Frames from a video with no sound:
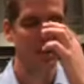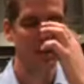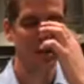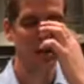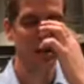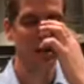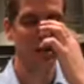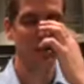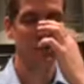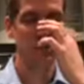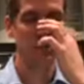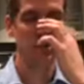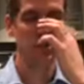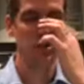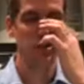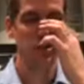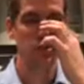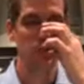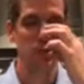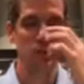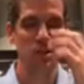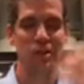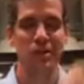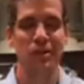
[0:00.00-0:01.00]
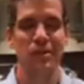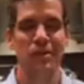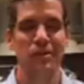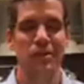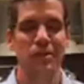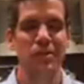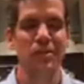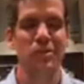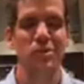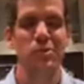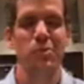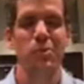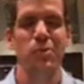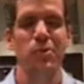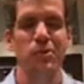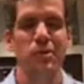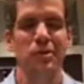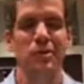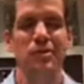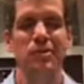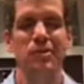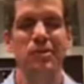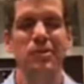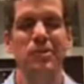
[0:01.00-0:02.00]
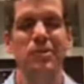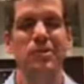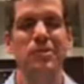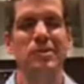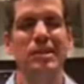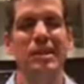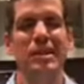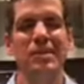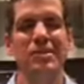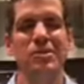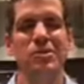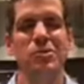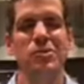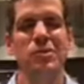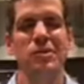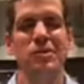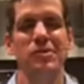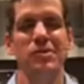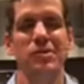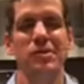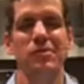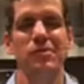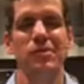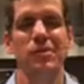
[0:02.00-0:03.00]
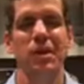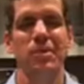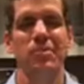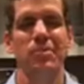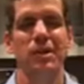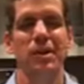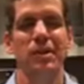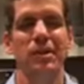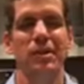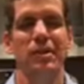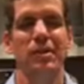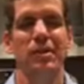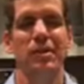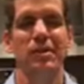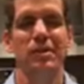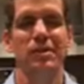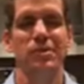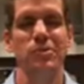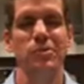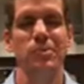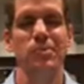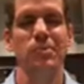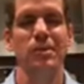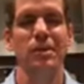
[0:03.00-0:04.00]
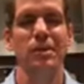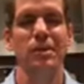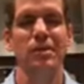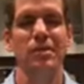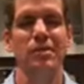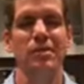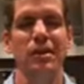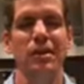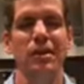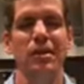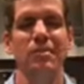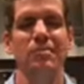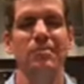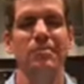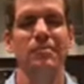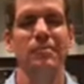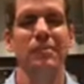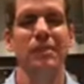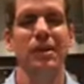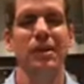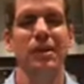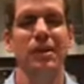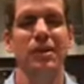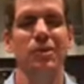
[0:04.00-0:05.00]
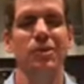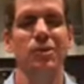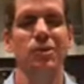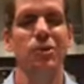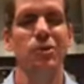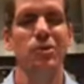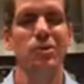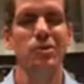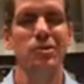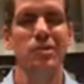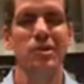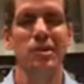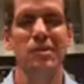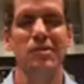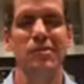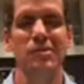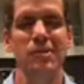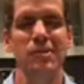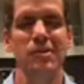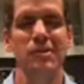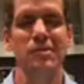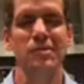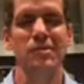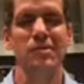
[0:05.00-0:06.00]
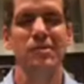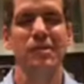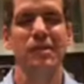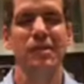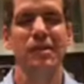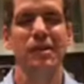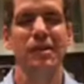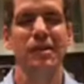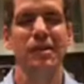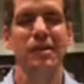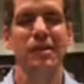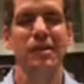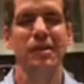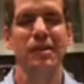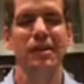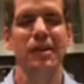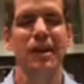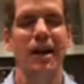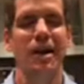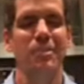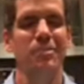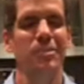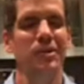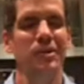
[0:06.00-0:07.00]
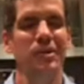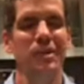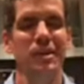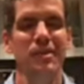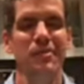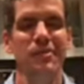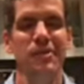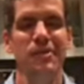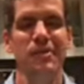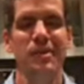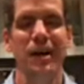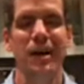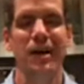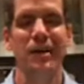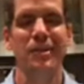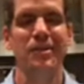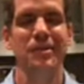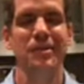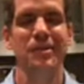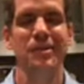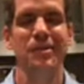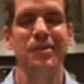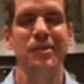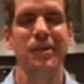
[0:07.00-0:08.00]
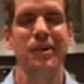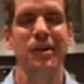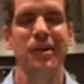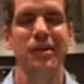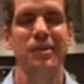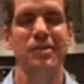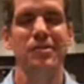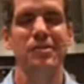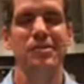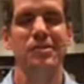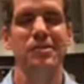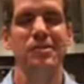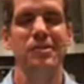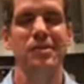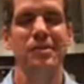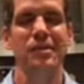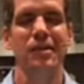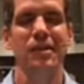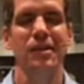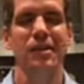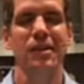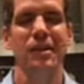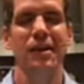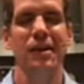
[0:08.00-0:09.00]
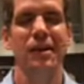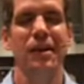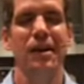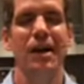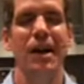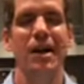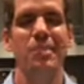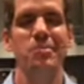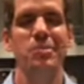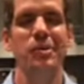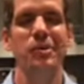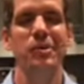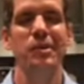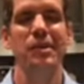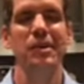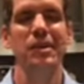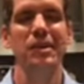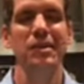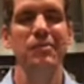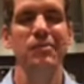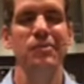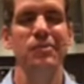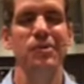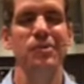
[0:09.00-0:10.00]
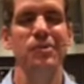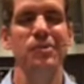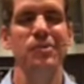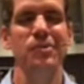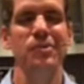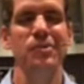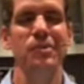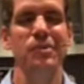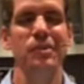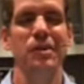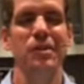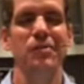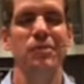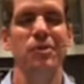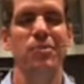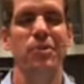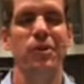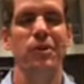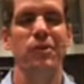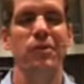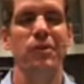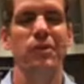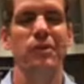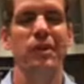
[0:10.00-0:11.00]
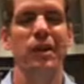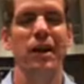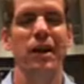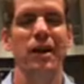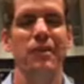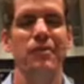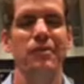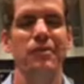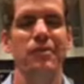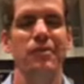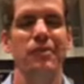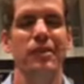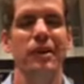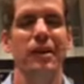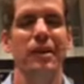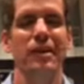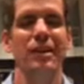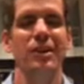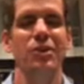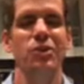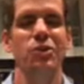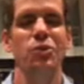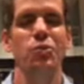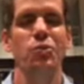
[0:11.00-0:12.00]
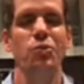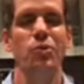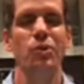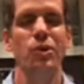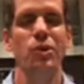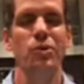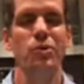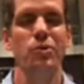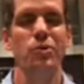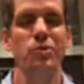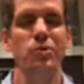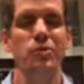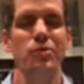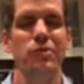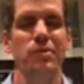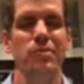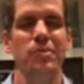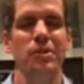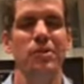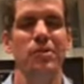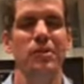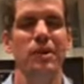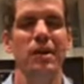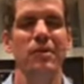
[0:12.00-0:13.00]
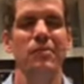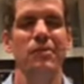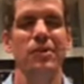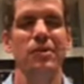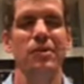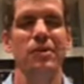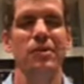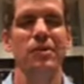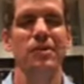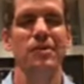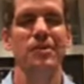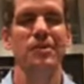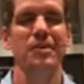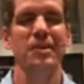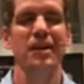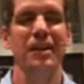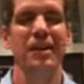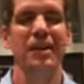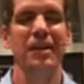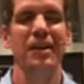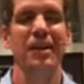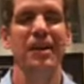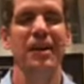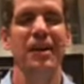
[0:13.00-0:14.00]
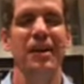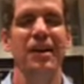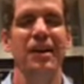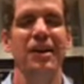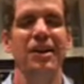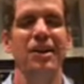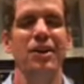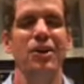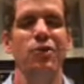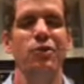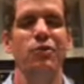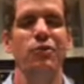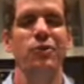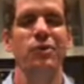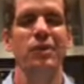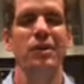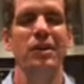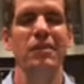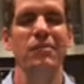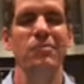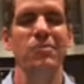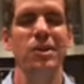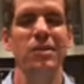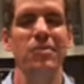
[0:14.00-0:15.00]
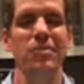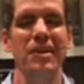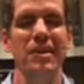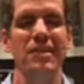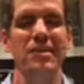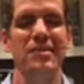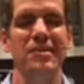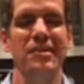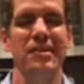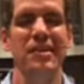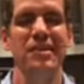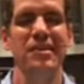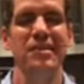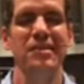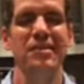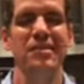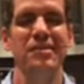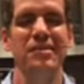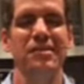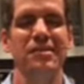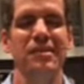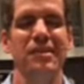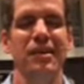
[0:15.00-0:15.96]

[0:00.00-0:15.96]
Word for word: If there's someone here this morning, Lord, who needs to receive you, I pray that this would be the time. Lord Jesus, I believe you died on the cross. I believe you lived a perfect life and that you rose from the grave on the third day. Forgive me of my sins.